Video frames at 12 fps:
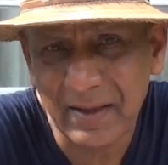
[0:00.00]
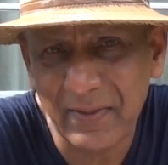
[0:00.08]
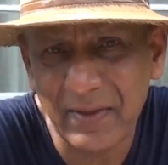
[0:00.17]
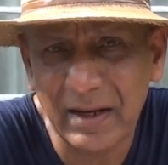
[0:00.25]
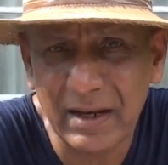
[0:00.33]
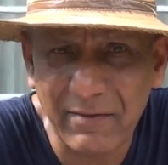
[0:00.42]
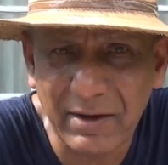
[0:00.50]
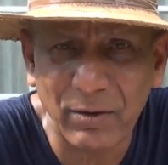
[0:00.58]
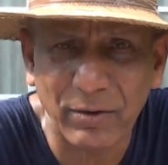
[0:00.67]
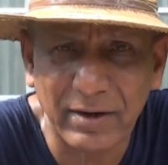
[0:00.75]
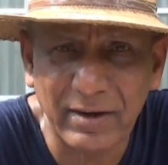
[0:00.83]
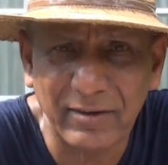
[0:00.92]
They are living
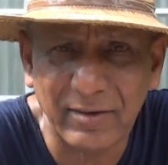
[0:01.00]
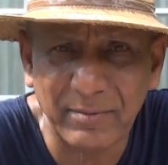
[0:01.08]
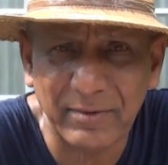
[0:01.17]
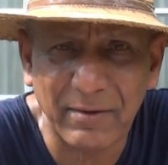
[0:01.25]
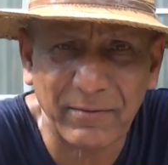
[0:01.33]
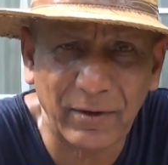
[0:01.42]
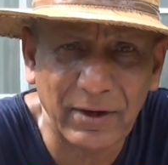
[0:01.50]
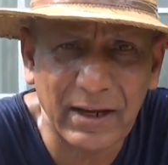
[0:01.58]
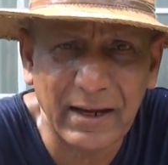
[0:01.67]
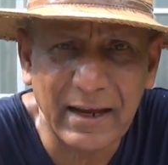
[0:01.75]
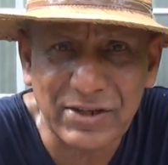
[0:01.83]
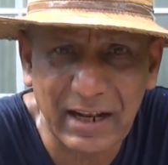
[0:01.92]
organisms, they've got
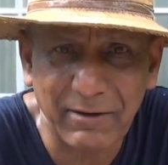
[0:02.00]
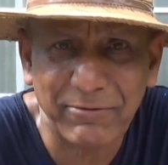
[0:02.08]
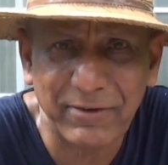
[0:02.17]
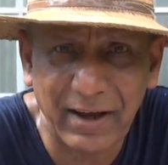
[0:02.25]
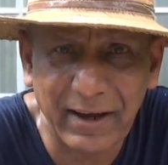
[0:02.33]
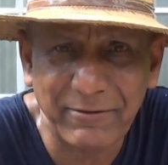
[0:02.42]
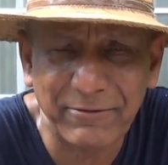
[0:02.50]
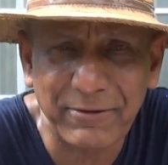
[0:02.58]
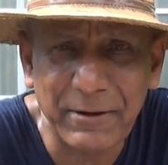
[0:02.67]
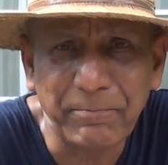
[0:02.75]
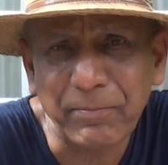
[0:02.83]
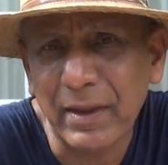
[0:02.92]
a shelf life.
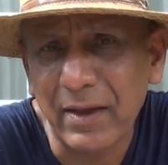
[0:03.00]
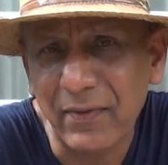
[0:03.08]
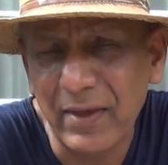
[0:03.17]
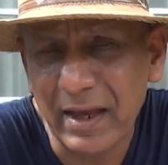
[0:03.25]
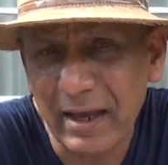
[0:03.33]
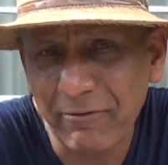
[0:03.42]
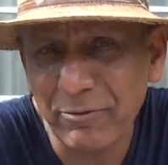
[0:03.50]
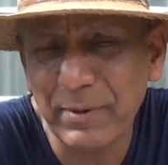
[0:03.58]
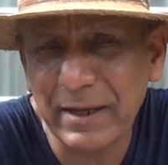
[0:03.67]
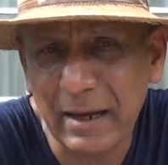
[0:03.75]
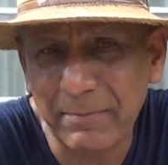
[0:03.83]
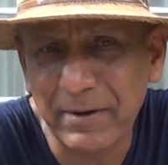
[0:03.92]
They have to
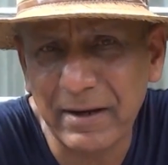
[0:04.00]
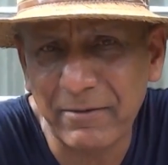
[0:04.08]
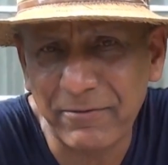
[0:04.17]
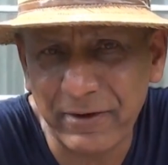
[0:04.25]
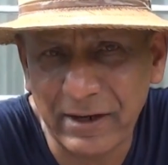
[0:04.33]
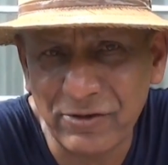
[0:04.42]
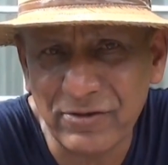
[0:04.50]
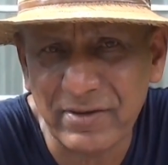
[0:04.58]
be kept in a fridge,